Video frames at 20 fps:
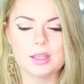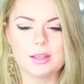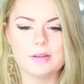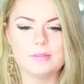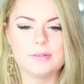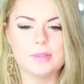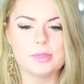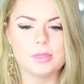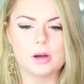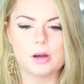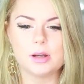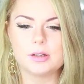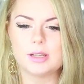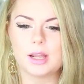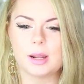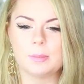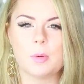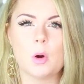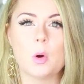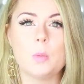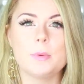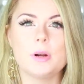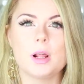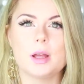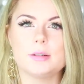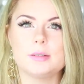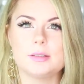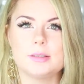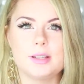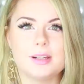Even though at that moment
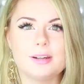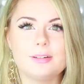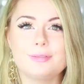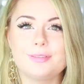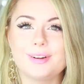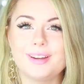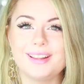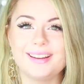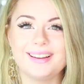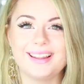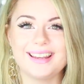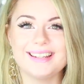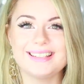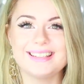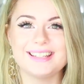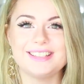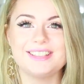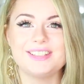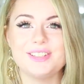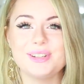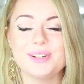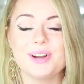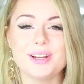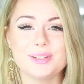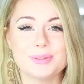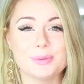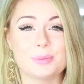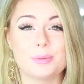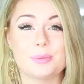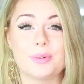I didn't realize that you
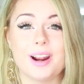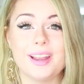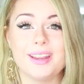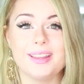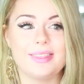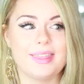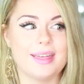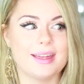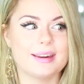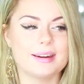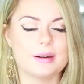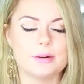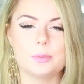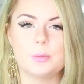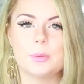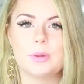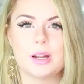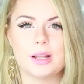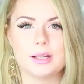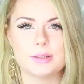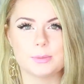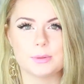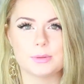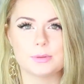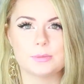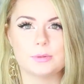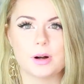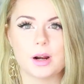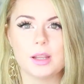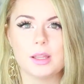guys were right, that everyone else
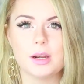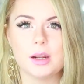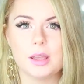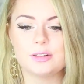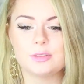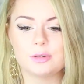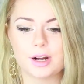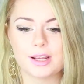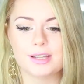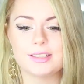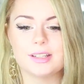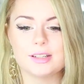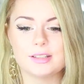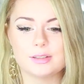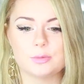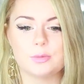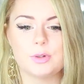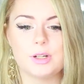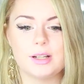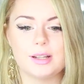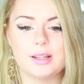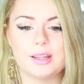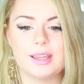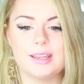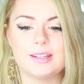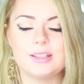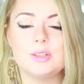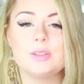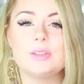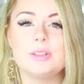was right. Anorexia is real,
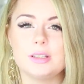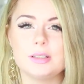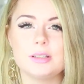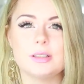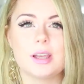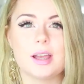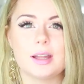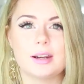and you need to